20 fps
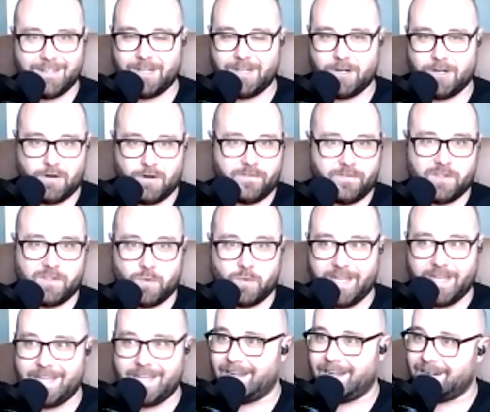you know, over the
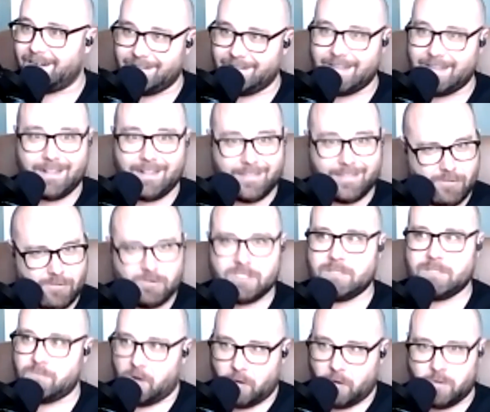weekend, and like there were some